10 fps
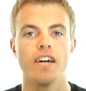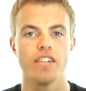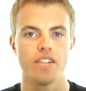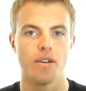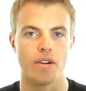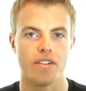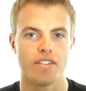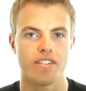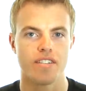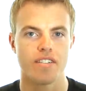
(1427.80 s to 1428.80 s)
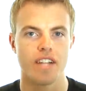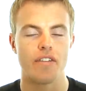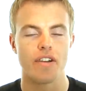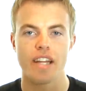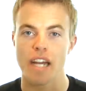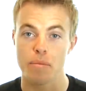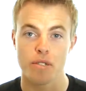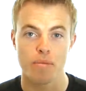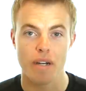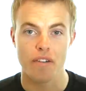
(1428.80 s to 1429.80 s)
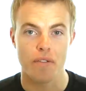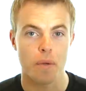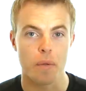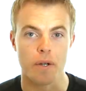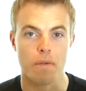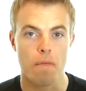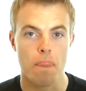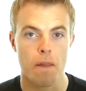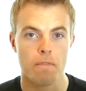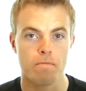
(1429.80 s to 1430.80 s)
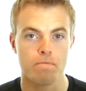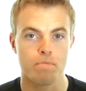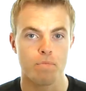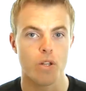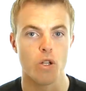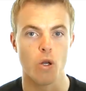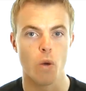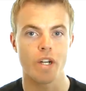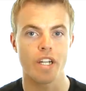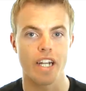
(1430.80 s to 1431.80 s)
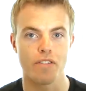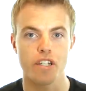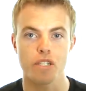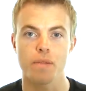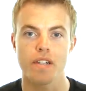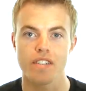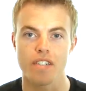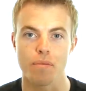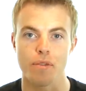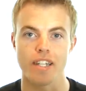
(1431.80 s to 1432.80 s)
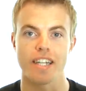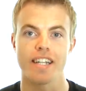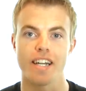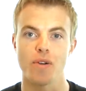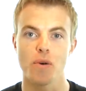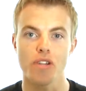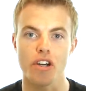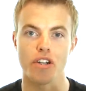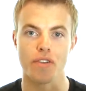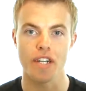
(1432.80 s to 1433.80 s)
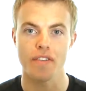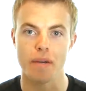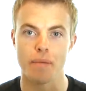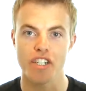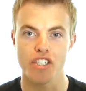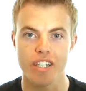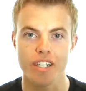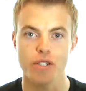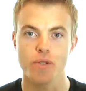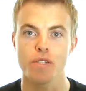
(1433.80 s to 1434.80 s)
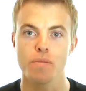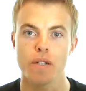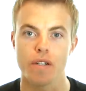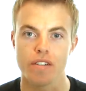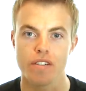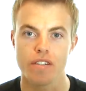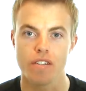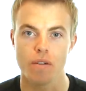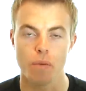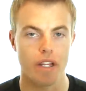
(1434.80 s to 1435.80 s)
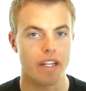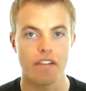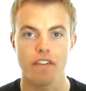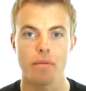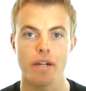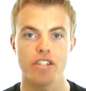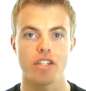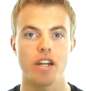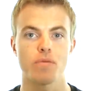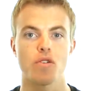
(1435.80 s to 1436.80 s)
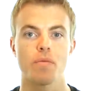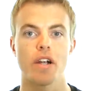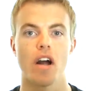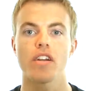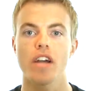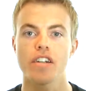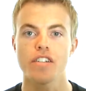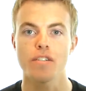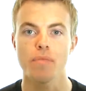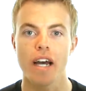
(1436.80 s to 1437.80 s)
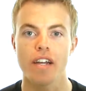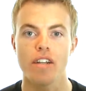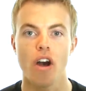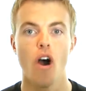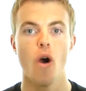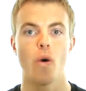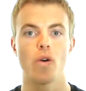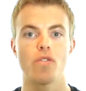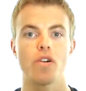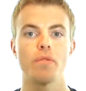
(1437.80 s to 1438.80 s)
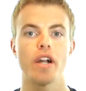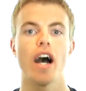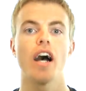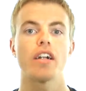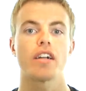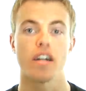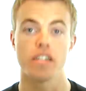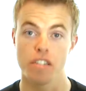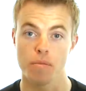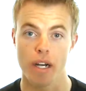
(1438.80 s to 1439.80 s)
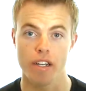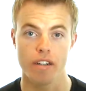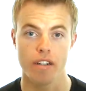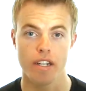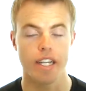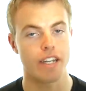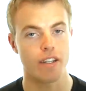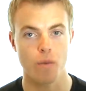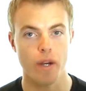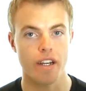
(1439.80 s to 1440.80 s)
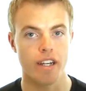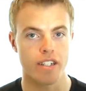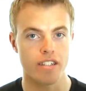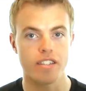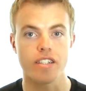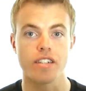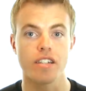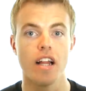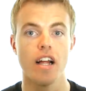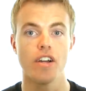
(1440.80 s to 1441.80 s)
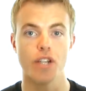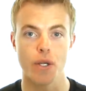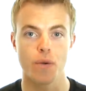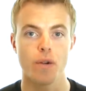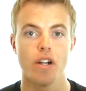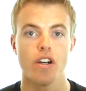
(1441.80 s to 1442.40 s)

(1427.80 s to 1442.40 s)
So, everything happens by free will. No one can ever experience something that they don't agree vibrationally to experience whether that vibration comes from their unconscious mind or from their higher conscious mind. Either way, it is still your